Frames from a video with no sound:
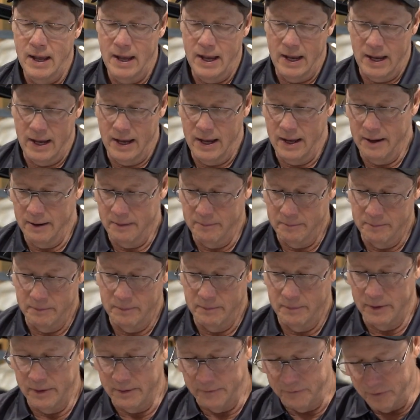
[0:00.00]

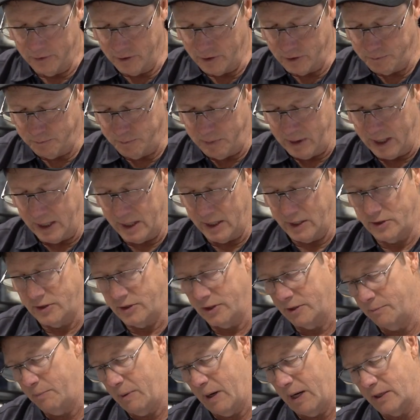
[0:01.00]
The first page
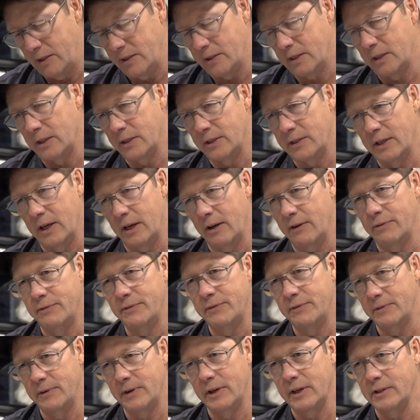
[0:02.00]
is basically
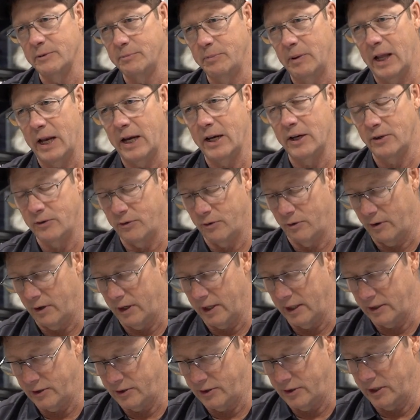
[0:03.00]

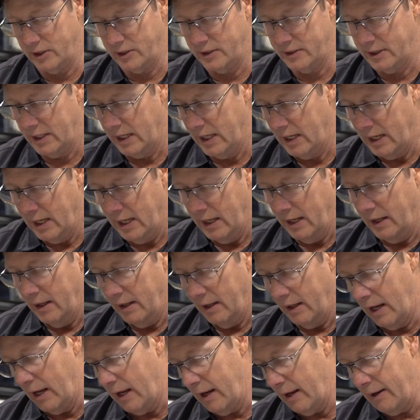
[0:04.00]
self-explanatory. It's just
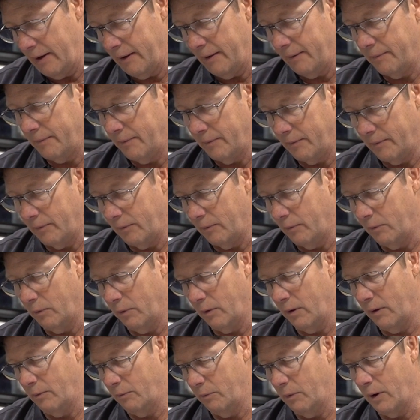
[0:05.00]

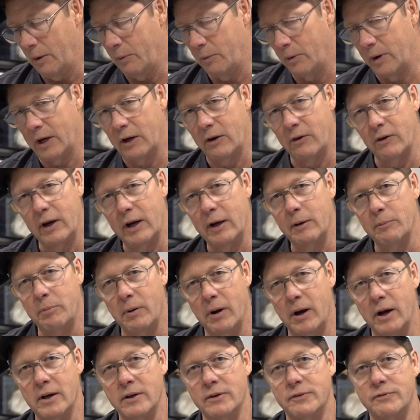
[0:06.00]
what we agreed
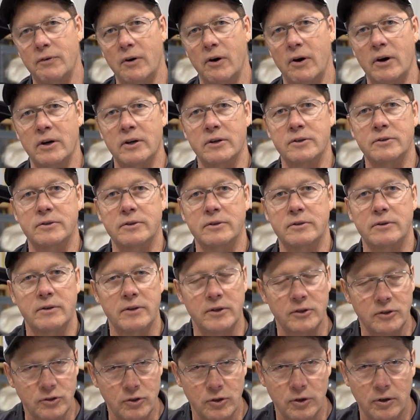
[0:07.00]
upon as far as
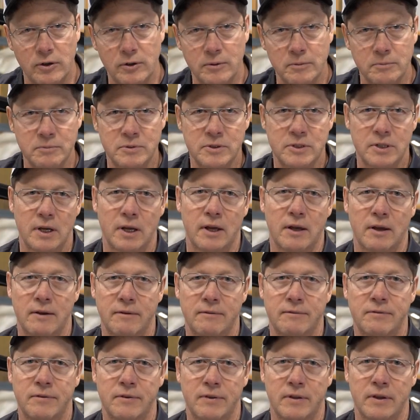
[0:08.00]
the terms
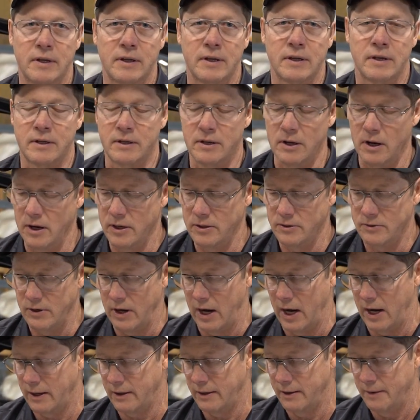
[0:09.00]
of the
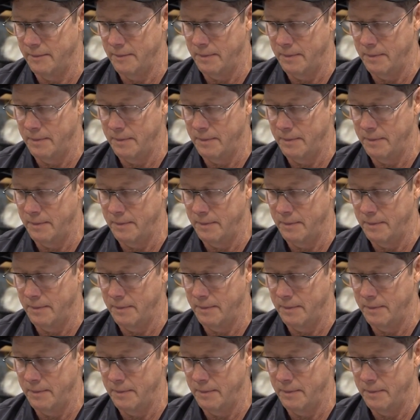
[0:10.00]
contract.